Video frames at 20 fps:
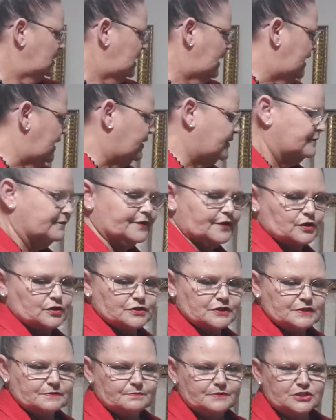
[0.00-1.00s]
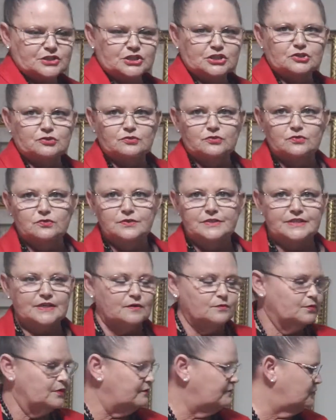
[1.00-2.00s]
out of those materials
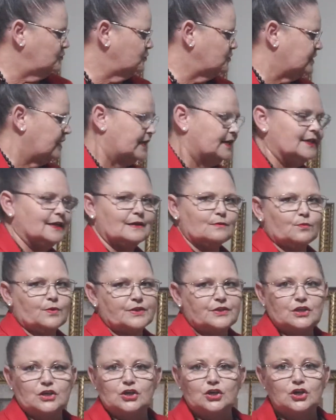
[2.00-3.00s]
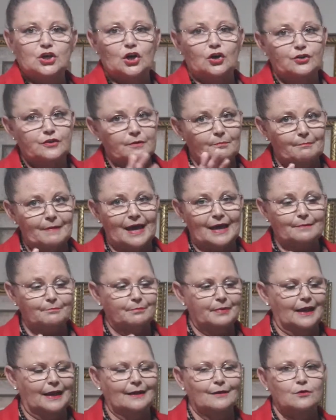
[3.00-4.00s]
that we've looked at, whether you go the matte
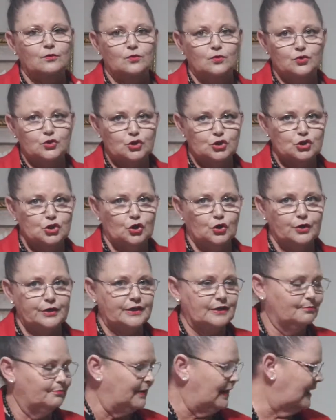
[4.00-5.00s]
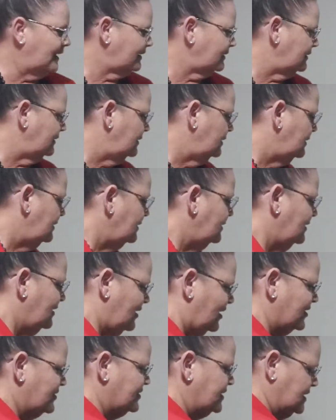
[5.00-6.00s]
black or the shiny black.
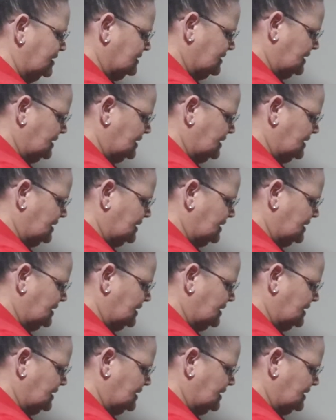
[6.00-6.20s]
I think